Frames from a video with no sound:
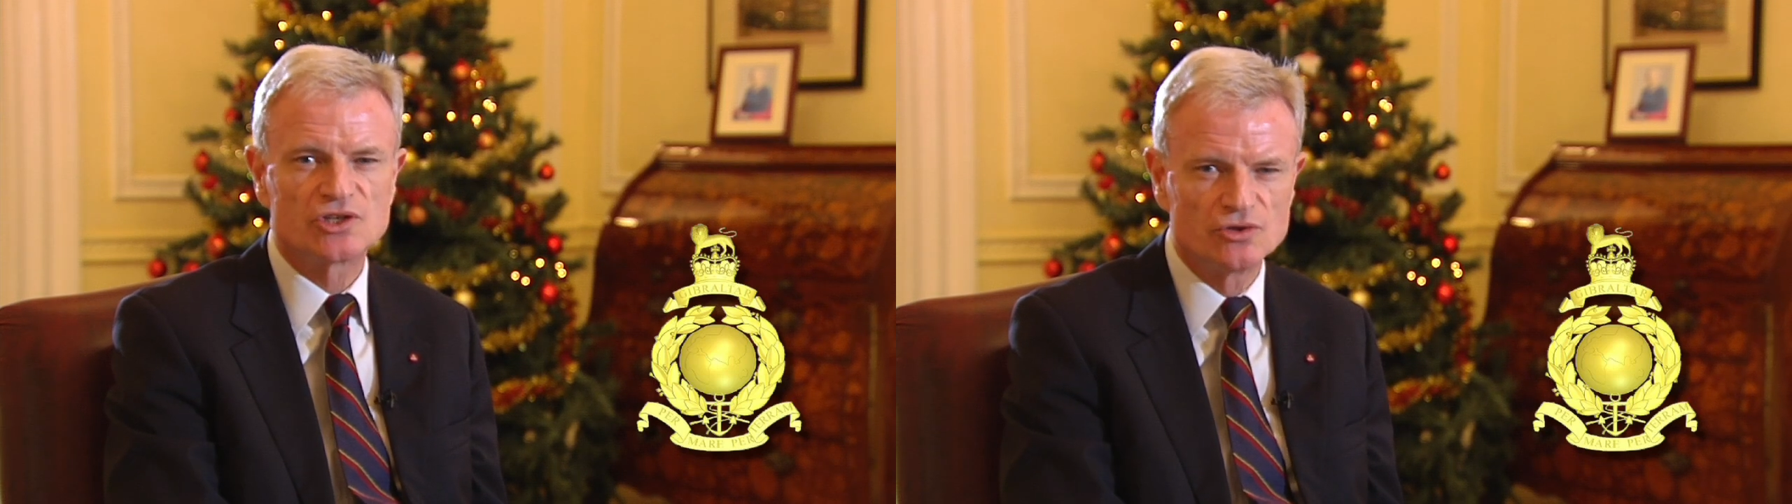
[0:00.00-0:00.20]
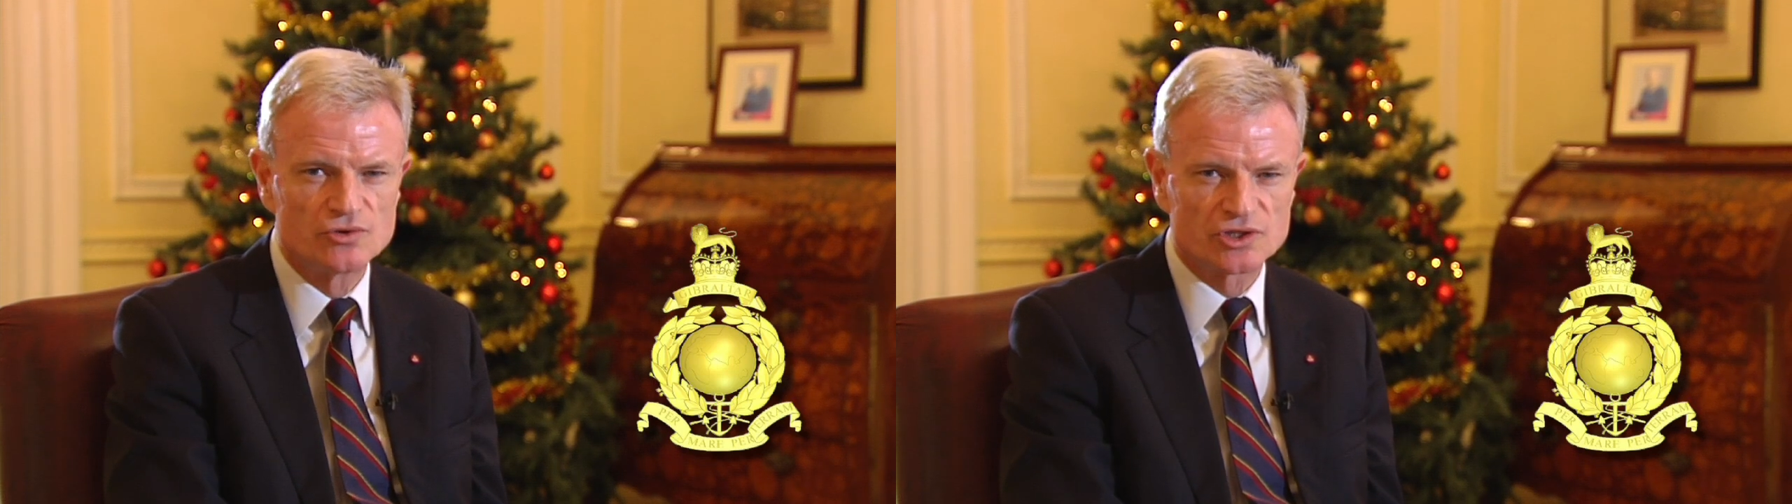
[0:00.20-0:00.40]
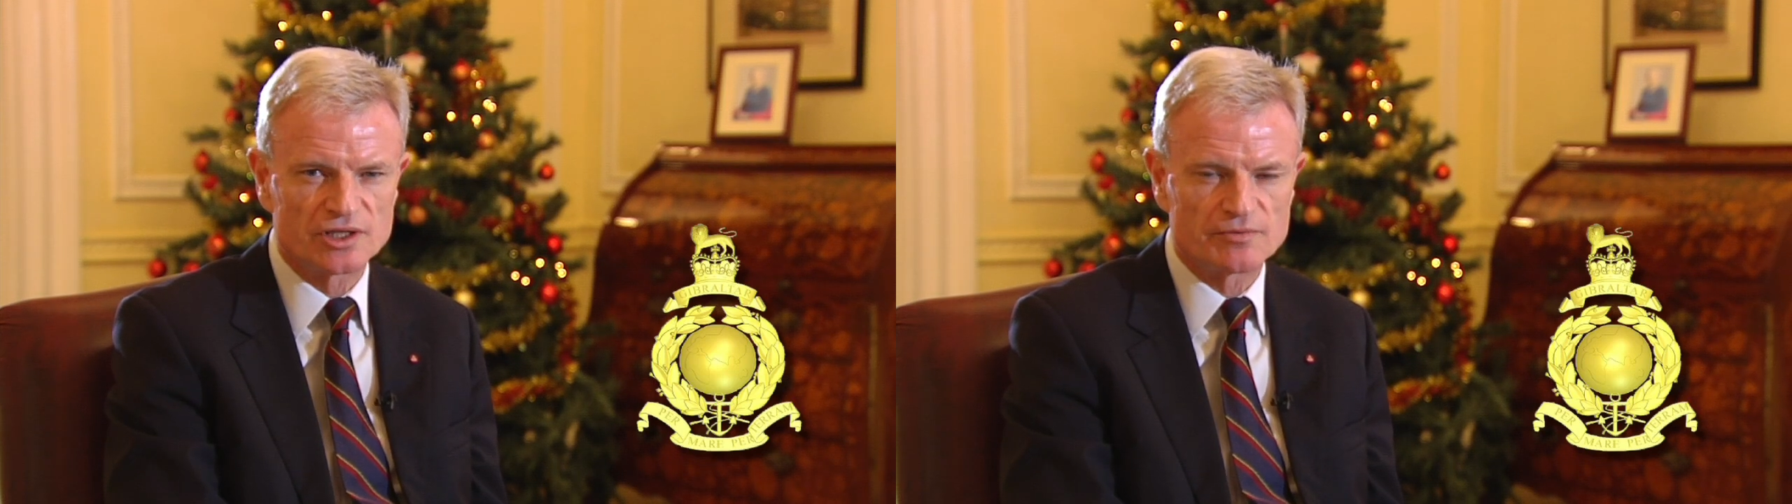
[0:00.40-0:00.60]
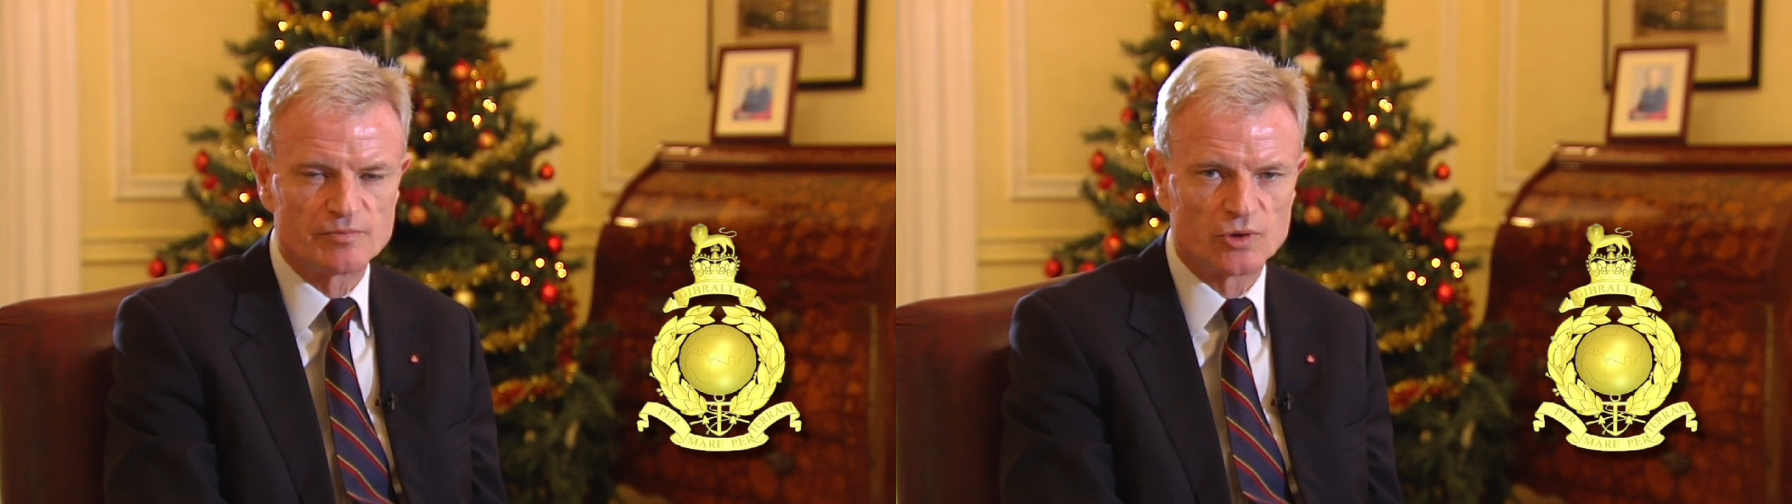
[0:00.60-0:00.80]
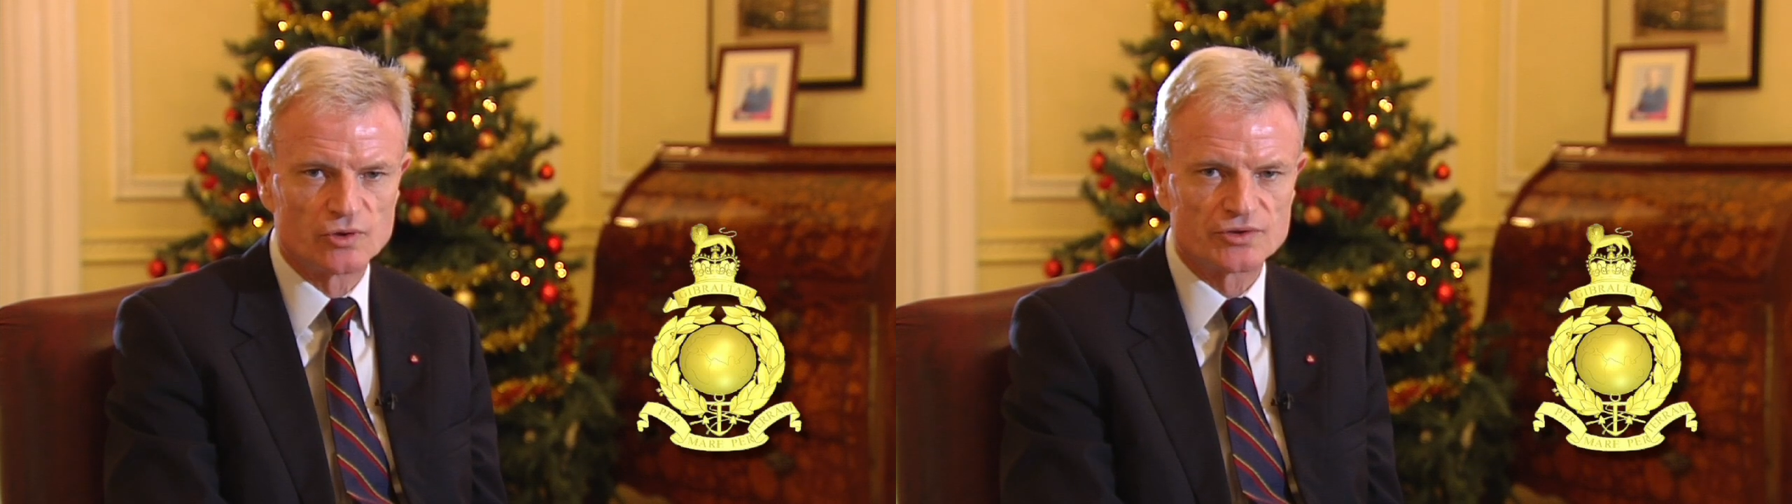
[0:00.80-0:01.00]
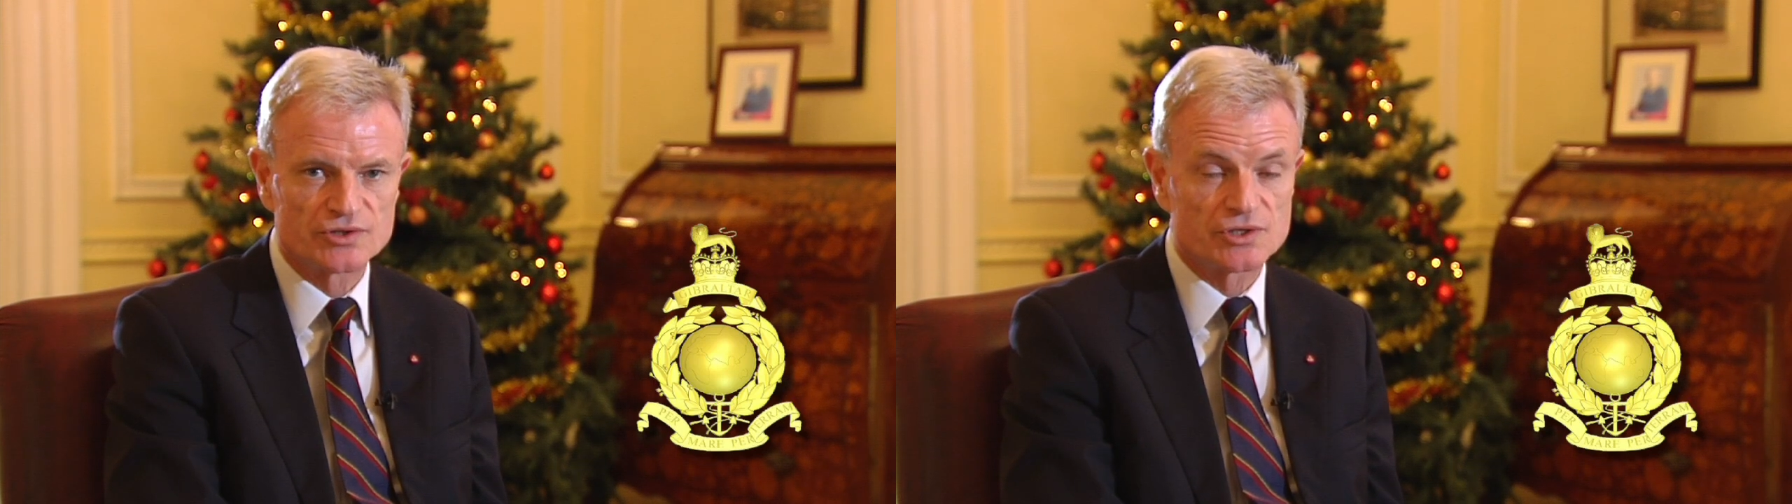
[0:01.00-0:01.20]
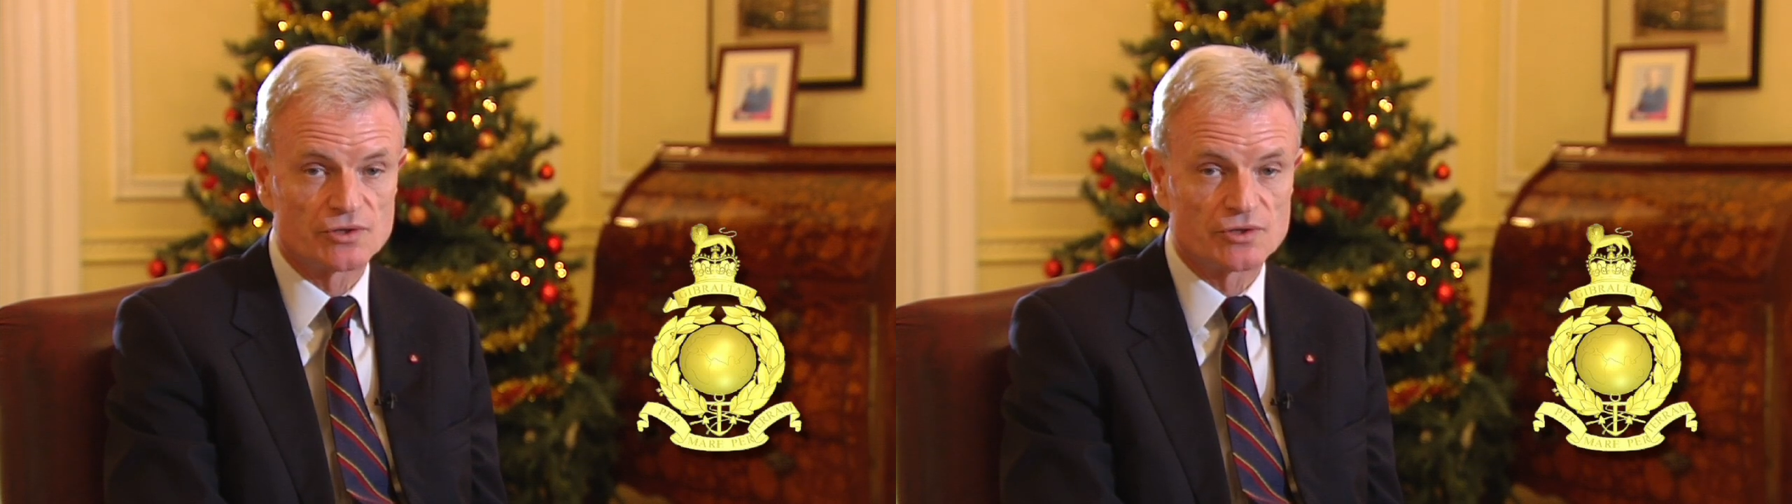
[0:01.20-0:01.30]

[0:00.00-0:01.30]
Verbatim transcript: hugely important